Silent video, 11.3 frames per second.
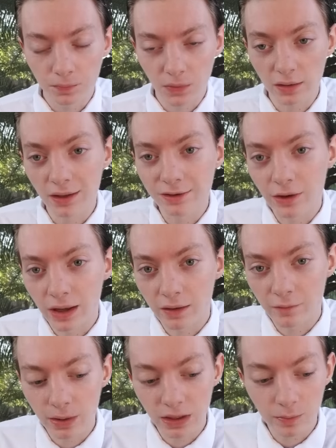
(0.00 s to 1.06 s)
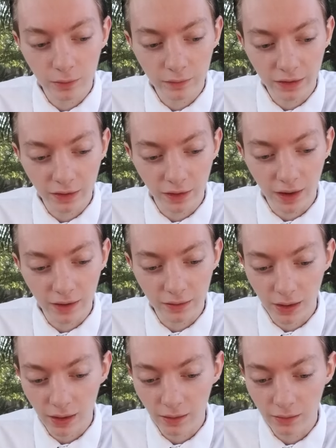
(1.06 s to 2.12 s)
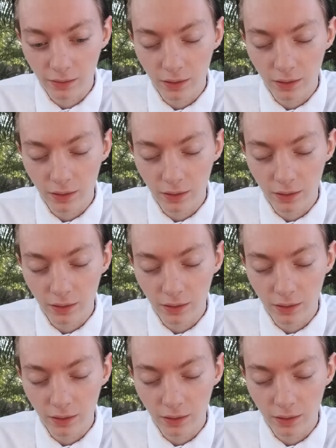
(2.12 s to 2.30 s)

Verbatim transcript: and then you have people that say, uh,